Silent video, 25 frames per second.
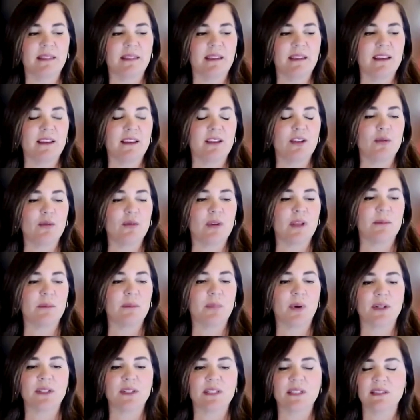think you can
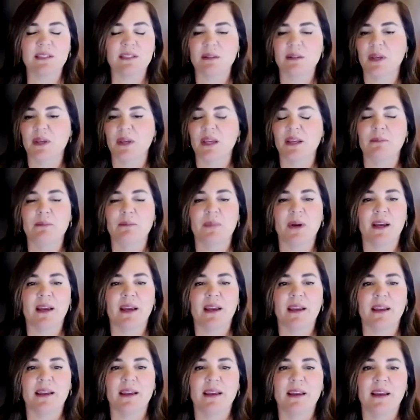participate
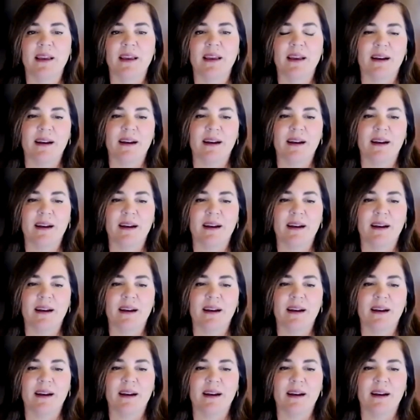by